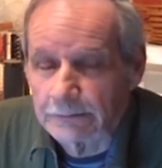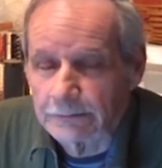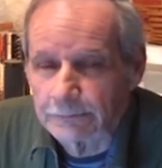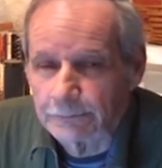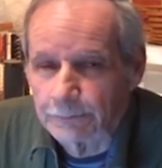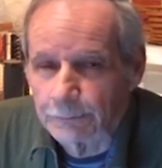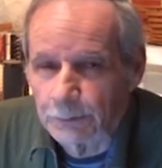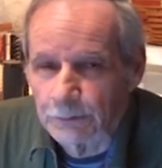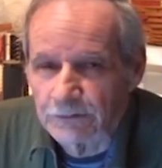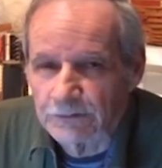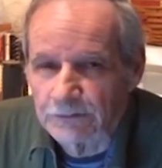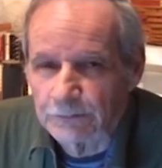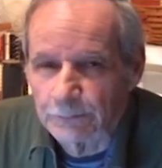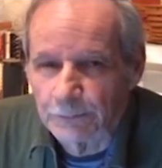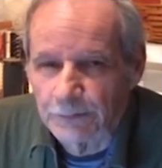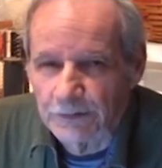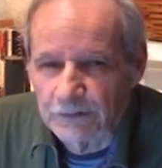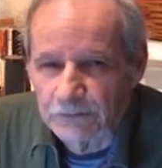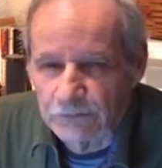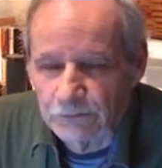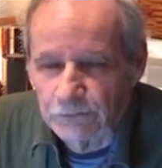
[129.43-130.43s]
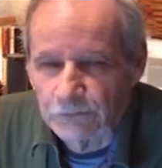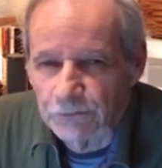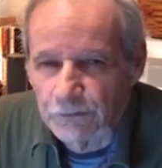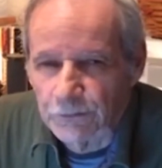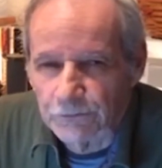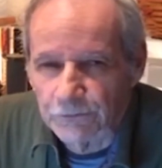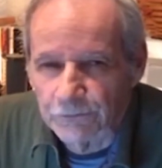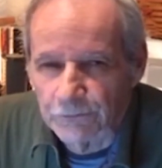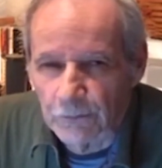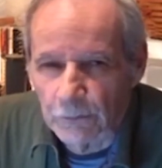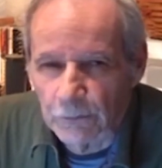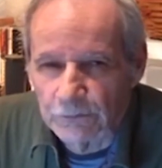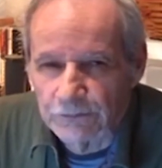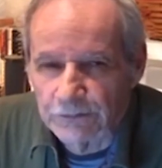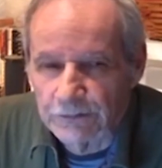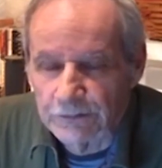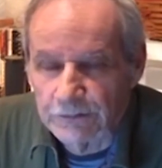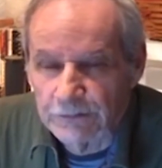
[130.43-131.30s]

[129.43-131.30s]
and put some pictures of the